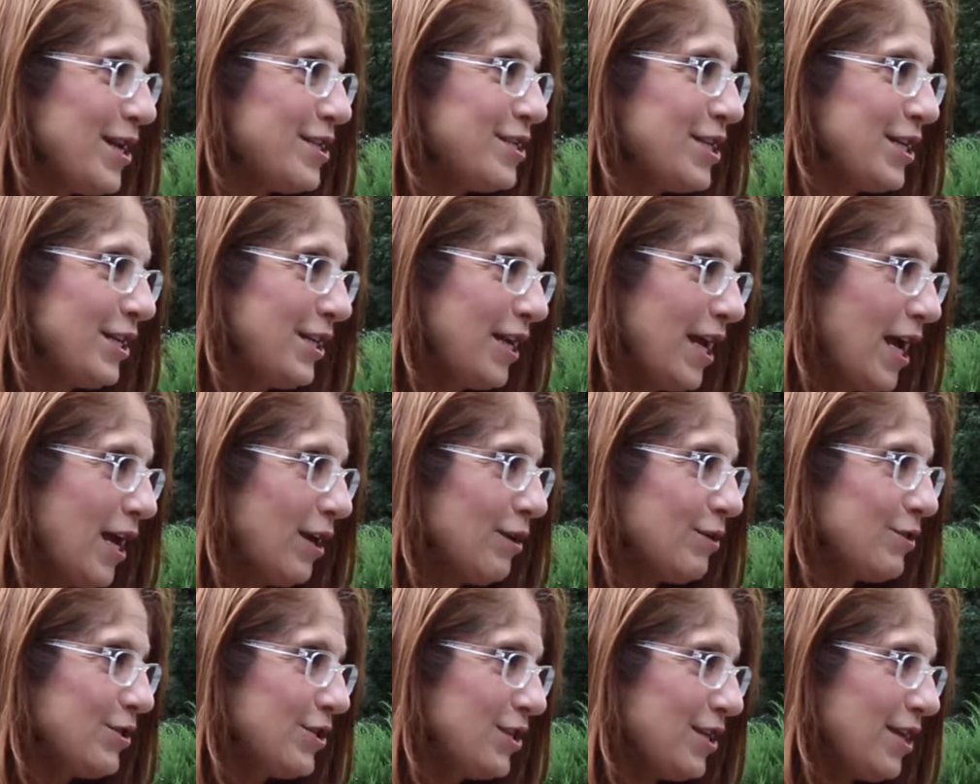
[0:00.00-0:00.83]

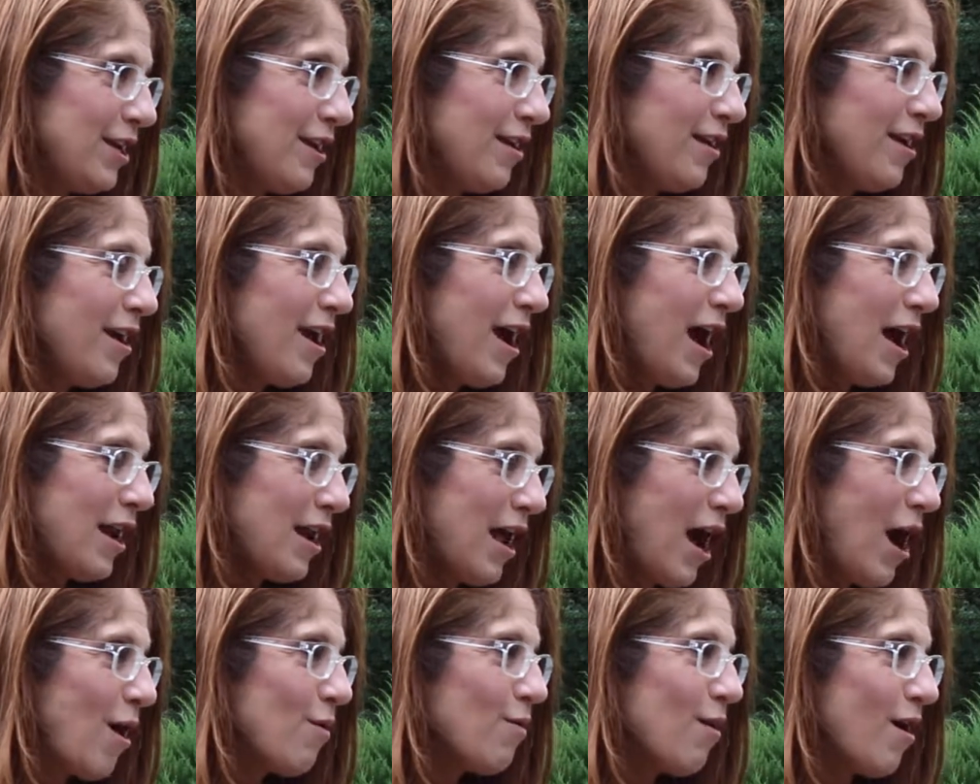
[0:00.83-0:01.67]
genealogy, and
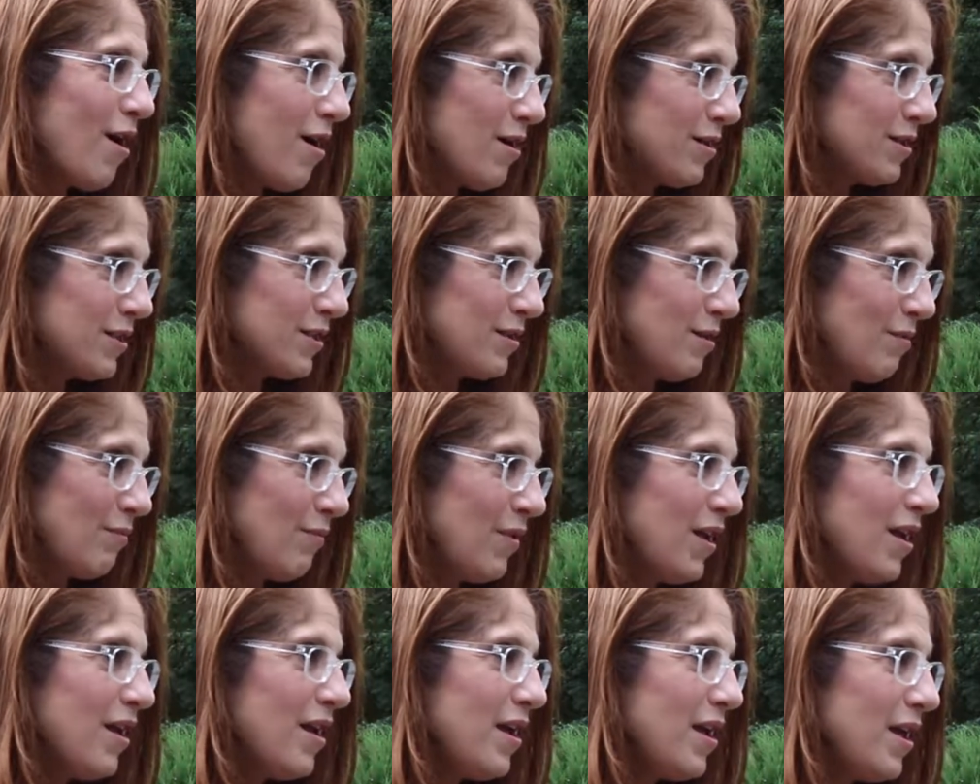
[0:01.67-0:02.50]
how awesome
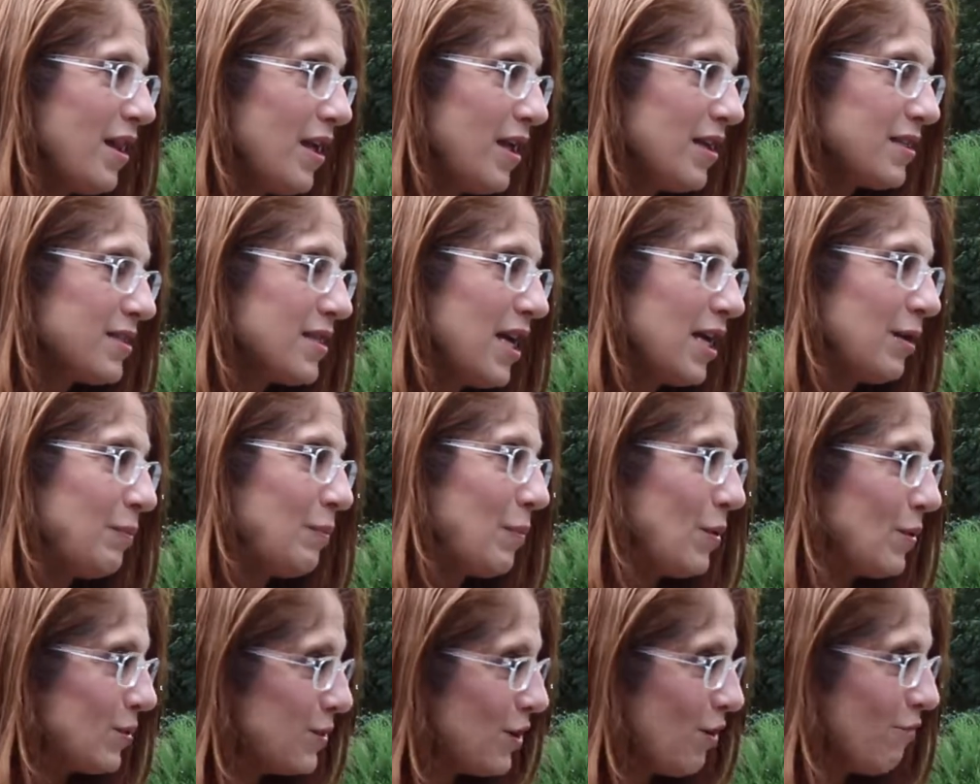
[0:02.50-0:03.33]
it is that
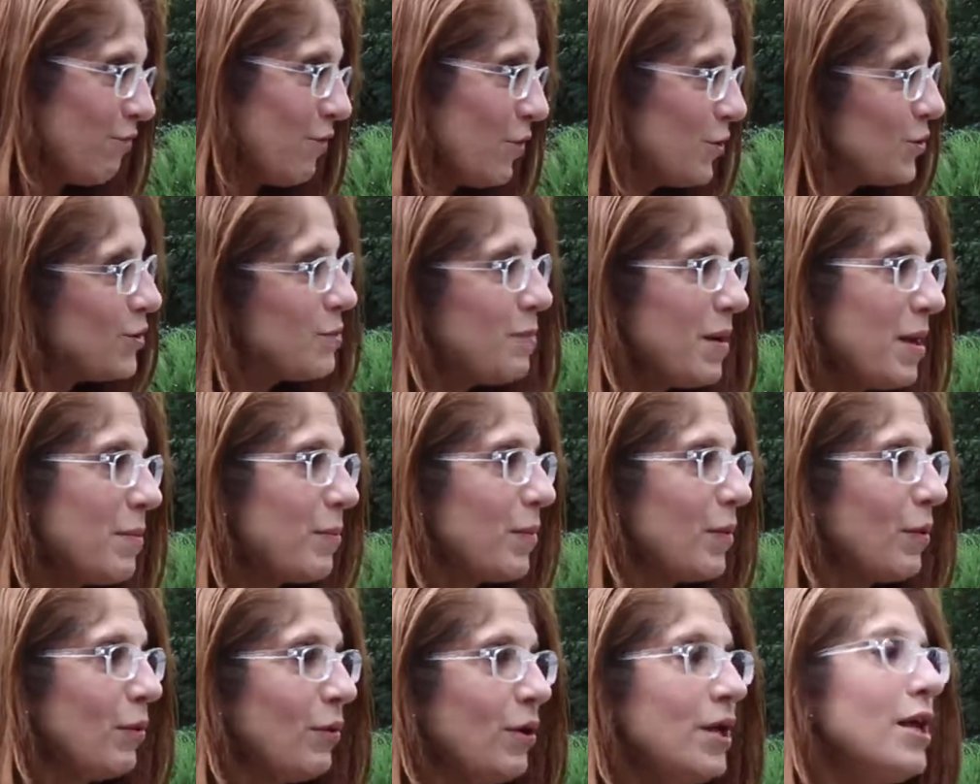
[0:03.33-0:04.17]
most of those
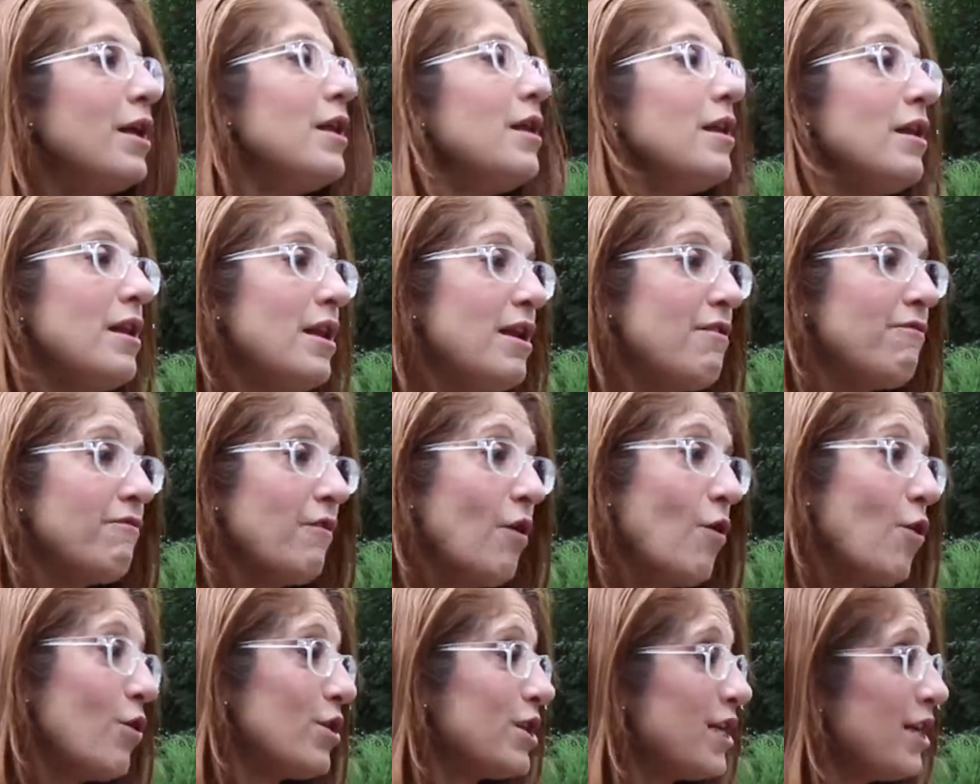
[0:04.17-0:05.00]
people live
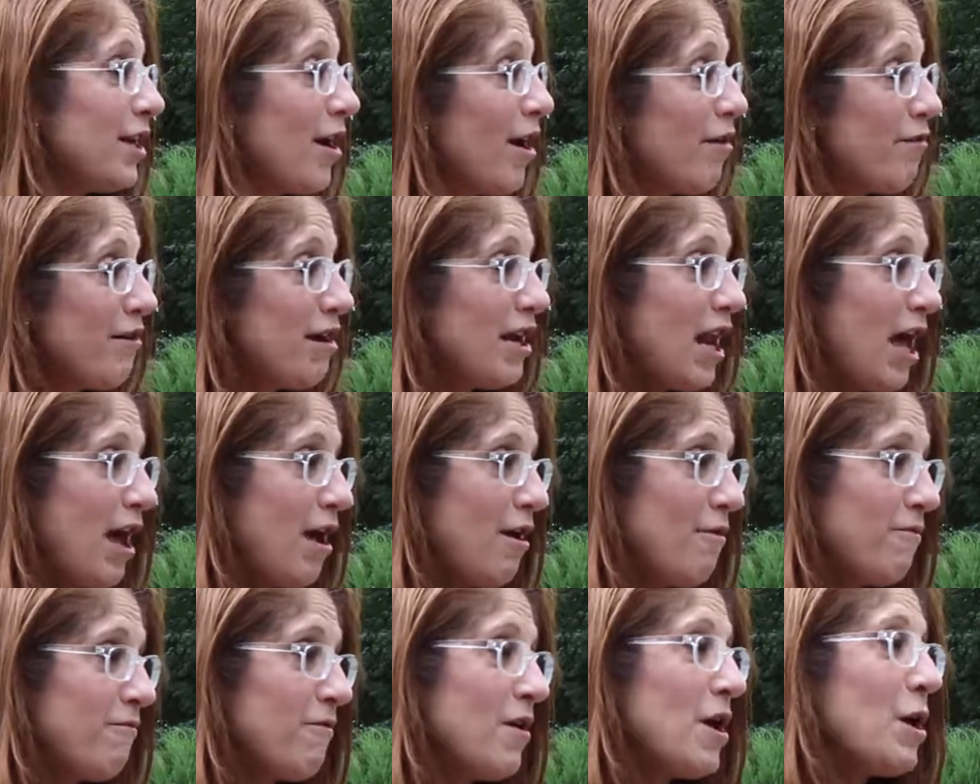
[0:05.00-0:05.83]
ordinary
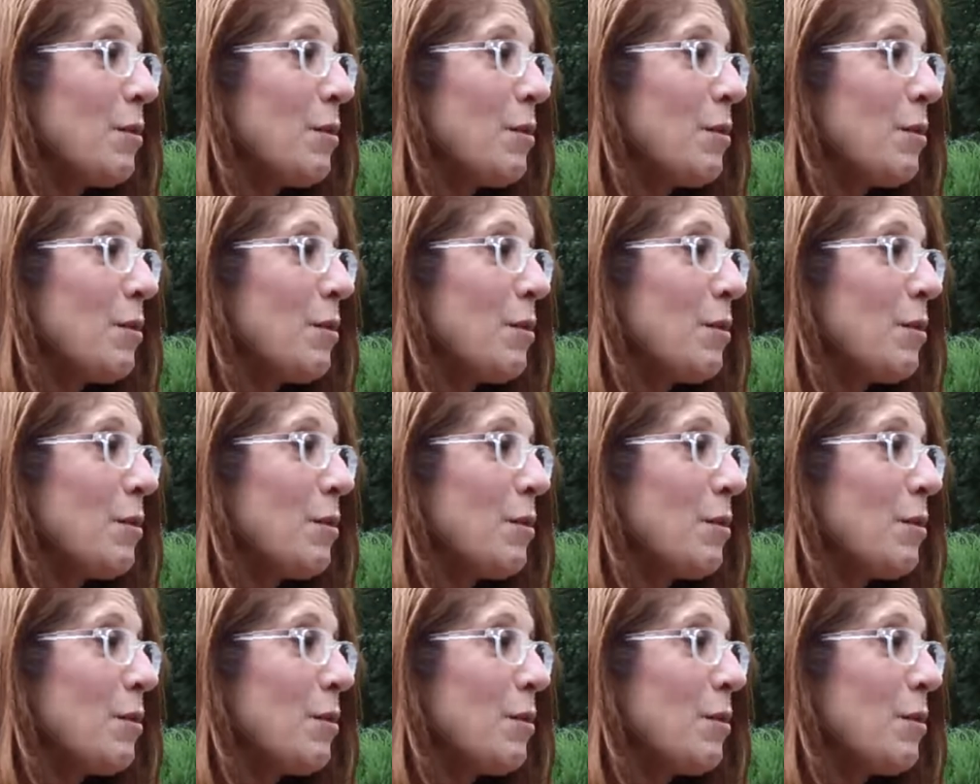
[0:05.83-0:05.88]
life,